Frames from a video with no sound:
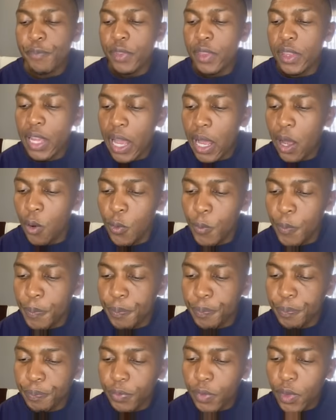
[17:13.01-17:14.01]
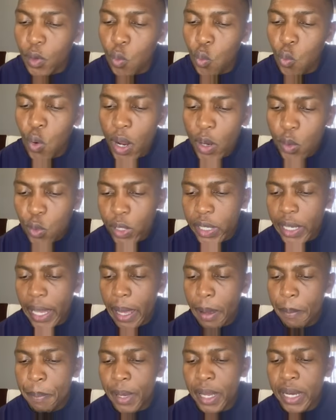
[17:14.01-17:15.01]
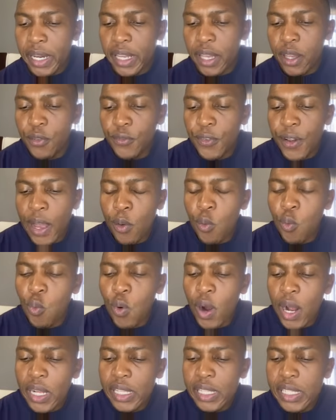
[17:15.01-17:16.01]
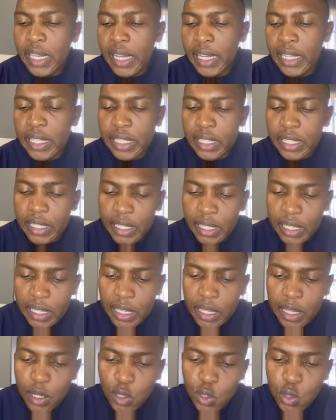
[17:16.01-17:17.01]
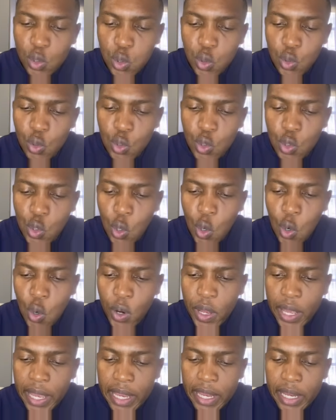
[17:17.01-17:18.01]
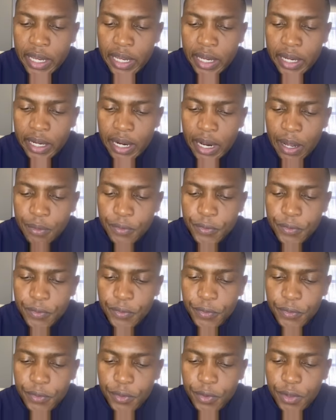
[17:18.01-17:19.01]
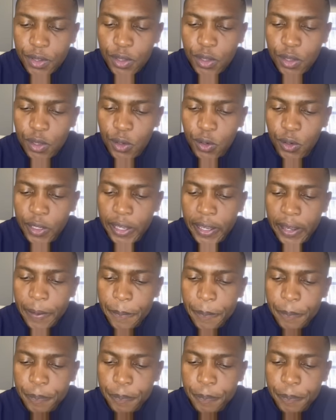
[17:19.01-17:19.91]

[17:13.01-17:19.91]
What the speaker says: Now, what would happen if I wanted to draw a graph? Okay,